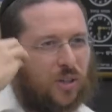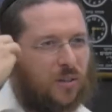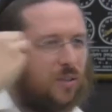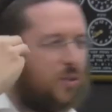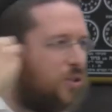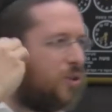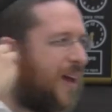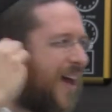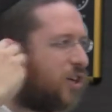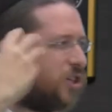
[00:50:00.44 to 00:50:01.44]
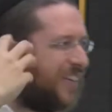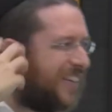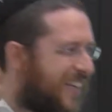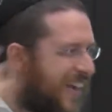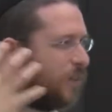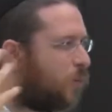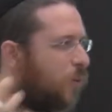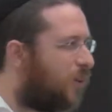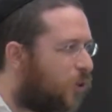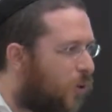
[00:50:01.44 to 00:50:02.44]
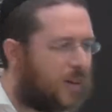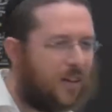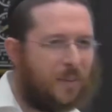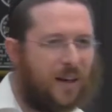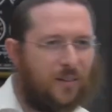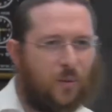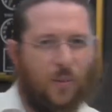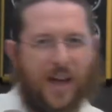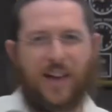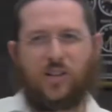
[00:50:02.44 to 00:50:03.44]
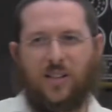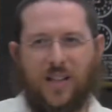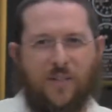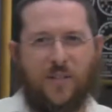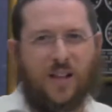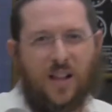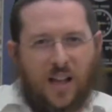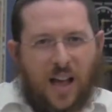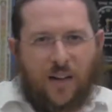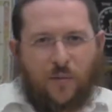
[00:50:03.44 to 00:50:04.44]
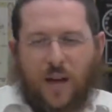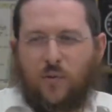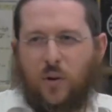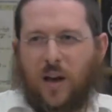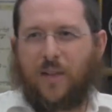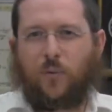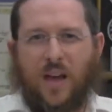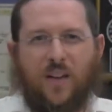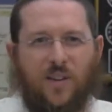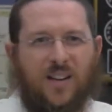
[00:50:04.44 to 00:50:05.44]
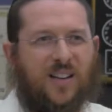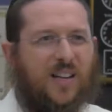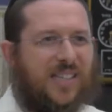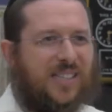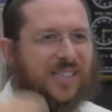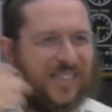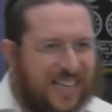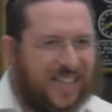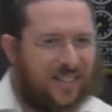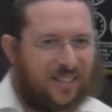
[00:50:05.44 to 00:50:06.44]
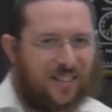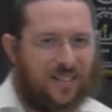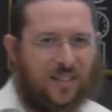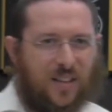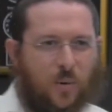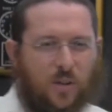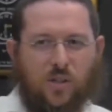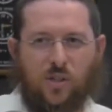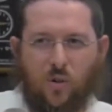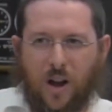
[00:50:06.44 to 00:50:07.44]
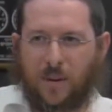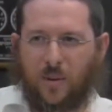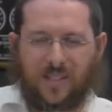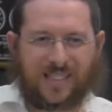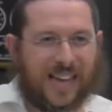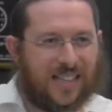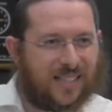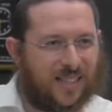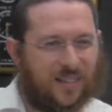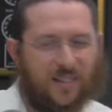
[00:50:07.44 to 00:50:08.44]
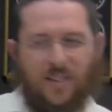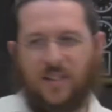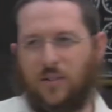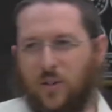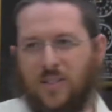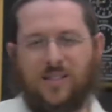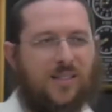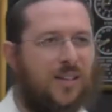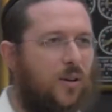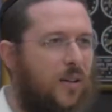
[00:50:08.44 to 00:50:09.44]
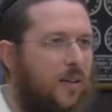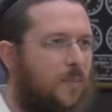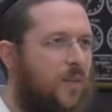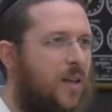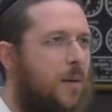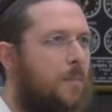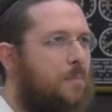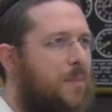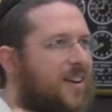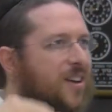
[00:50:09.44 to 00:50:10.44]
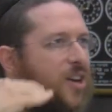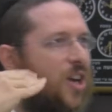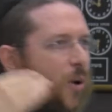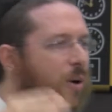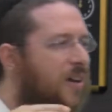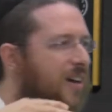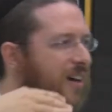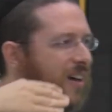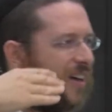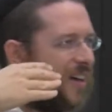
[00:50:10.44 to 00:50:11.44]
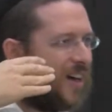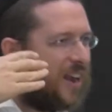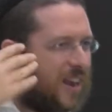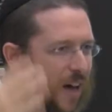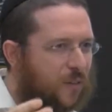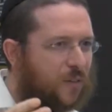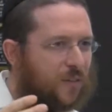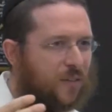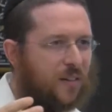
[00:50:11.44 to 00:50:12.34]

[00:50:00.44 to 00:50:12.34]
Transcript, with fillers: do, do, do you actually get what we're talking about? What we're actually, have, have, have, you, have we ever seen it? Can we describe it? Can we taste it? Not necessarily. But knowing enough